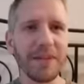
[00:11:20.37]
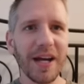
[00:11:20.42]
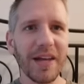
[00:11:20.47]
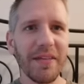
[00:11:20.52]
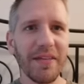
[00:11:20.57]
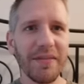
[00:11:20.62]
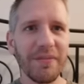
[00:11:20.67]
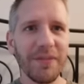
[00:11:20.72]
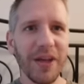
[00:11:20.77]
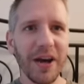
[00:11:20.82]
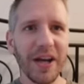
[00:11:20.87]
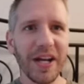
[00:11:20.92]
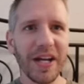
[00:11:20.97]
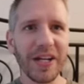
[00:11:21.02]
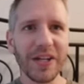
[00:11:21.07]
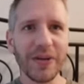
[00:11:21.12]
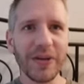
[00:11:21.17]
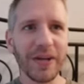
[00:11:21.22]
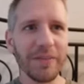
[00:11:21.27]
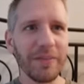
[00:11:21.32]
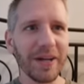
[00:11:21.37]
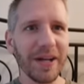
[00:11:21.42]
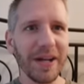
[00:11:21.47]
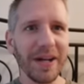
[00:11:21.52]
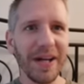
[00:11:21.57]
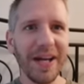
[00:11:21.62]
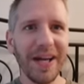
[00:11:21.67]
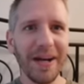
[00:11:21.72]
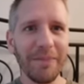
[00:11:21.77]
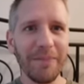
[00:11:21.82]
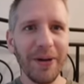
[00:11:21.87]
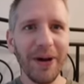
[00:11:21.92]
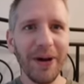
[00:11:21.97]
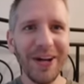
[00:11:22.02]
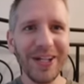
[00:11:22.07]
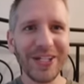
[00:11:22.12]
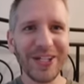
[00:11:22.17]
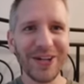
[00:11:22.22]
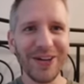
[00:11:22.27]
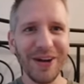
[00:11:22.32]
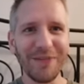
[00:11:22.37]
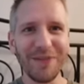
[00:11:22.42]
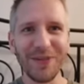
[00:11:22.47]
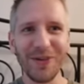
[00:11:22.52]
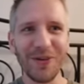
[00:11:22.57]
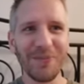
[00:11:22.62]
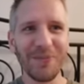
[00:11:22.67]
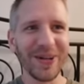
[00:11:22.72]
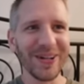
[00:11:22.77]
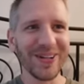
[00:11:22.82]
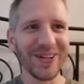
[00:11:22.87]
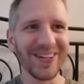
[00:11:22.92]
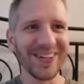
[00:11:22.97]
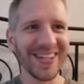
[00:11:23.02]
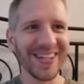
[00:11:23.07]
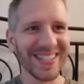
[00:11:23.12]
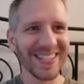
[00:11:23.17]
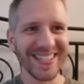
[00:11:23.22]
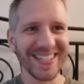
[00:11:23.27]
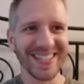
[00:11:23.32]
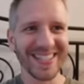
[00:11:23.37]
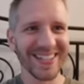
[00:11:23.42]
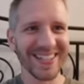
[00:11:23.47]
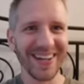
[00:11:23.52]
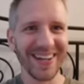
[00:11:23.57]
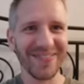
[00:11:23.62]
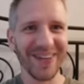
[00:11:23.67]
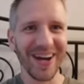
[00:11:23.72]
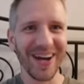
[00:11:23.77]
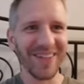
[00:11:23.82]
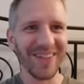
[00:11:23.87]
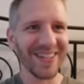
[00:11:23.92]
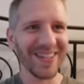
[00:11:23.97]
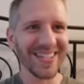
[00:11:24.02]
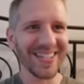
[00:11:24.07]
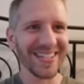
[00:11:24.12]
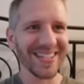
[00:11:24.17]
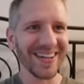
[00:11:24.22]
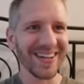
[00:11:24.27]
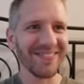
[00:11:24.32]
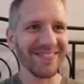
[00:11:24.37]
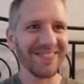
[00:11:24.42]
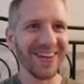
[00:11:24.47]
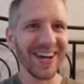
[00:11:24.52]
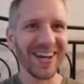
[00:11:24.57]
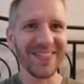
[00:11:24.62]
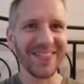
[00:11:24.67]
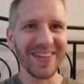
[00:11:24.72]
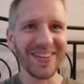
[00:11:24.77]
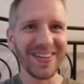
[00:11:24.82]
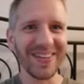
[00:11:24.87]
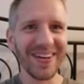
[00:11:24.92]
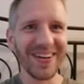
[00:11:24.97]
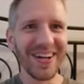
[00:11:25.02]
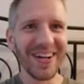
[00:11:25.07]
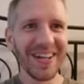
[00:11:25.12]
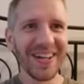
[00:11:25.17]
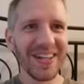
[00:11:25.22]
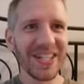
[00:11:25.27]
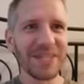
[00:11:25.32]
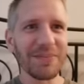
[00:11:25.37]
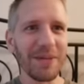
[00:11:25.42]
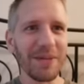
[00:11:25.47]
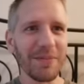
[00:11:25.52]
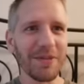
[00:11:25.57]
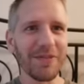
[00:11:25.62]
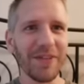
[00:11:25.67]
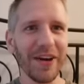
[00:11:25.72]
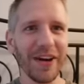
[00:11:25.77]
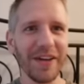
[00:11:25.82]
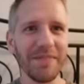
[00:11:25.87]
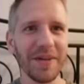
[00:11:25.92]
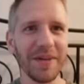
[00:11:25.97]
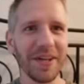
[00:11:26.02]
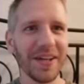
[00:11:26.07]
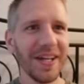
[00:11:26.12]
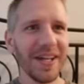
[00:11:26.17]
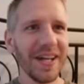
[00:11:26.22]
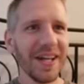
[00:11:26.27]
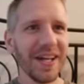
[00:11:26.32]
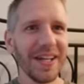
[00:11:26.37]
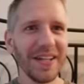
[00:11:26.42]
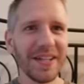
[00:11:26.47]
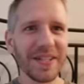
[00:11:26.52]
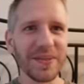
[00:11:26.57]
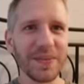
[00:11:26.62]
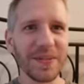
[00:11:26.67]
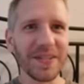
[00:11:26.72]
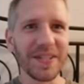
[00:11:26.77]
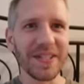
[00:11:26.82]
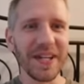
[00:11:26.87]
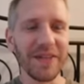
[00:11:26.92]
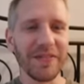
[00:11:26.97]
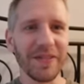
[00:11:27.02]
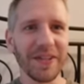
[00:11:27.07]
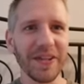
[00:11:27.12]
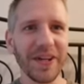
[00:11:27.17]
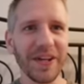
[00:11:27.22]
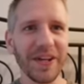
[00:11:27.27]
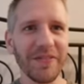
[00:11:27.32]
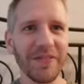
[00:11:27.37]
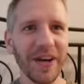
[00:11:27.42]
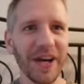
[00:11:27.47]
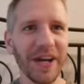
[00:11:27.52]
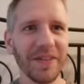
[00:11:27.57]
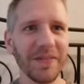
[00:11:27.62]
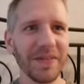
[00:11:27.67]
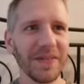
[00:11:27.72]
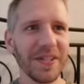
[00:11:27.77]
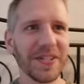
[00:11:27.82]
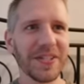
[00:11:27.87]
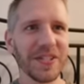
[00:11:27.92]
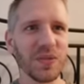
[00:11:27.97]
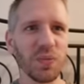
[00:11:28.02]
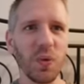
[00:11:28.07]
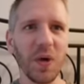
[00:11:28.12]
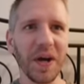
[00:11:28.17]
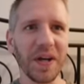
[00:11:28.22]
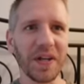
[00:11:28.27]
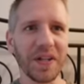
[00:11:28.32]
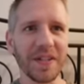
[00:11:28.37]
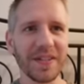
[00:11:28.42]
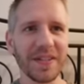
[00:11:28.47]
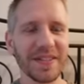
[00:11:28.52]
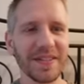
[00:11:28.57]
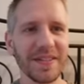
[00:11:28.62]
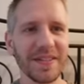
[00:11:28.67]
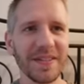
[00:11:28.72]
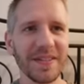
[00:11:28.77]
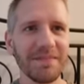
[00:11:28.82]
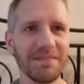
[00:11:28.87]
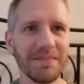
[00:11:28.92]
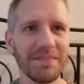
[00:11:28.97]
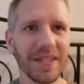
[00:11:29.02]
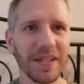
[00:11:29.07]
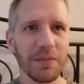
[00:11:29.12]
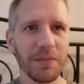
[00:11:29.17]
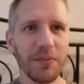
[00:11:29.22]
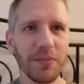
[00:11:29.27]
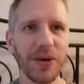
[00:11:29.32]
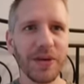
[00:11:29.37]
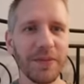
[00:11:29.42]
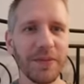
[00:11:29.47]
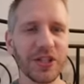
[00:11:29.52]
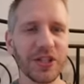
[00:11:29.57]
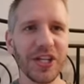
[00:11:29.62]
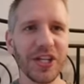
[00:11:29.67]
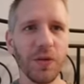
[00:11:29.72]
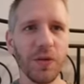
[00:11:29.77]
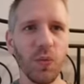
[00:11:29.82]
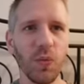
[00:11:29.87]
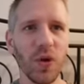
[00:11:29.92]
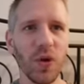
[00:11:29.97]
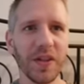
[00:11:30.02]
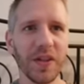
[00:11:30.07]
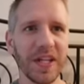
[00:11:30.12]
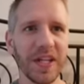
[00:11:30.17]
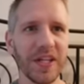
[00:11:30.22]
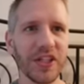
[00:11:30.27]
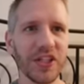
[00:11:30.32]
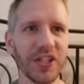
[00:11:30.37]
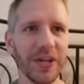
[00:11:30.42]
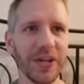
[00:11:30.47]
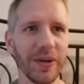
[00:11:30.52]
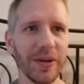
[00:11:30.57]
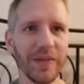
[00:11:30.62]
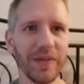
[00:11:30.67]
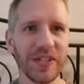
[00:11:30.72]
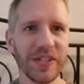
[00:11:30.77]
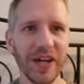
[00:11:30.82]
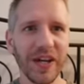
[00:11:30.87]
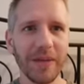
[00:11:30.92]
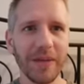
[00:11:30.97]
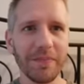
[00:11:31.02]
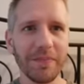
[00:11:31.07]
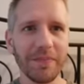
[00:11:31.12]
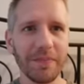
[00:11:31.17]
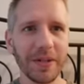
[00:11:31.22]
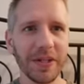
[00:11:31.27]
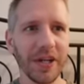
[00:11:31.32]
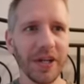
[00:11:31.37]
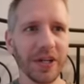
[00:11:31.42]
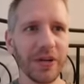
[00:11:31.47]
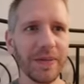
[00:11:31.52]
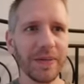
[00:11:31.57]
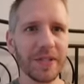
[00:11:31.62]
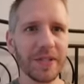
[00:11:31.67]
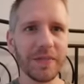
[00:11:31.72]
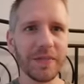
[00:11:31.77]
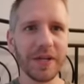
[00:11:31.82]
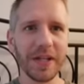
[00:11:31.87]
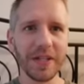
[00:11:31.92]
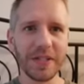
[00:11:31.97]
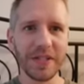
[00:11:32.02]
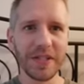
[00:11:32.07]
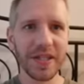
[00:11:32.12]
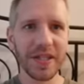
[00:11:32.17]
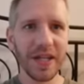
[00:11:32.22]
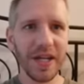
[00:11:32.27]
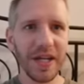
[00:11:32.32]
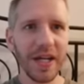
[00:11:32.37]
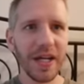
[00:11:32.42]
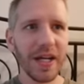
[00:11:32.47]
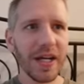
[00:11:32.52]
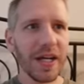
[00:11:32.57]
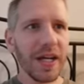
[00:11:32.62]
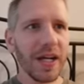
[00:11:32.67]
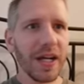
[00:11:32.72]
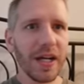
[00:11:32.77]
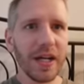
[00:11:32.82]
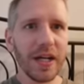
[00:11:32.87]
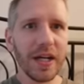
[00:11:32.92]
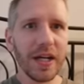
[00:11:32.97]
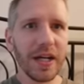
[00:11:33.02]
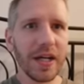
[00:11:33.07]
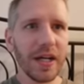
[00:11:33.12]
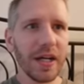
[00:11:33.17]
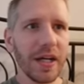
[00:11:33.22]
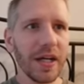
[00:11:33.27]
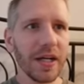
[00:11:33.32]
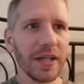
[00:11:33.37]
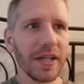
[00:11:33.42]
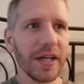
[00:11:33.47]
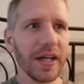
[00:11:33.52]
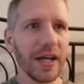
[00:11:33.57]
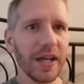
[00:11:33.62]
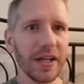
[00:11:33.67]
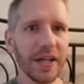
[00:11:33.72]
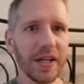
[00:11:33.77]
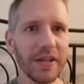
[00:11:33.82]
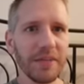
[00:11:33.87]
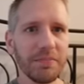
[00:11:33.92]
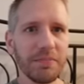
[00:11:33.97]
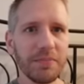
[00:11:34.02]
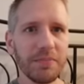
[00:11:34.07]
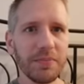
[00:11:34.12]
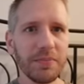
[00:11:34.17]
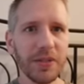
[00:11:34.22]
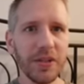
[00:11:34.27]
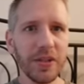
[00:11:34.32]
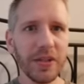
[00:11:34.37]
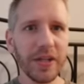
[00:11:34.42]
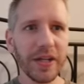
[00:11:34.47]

I thought I knew it, but I'm pretty sure after opening all these is not 5, and this is not 5 either. This might be 5, but this one's definitely not 5. This is 1, because pretty much get 1 legendary every time, but not Crimson Mains. Yeah, I got good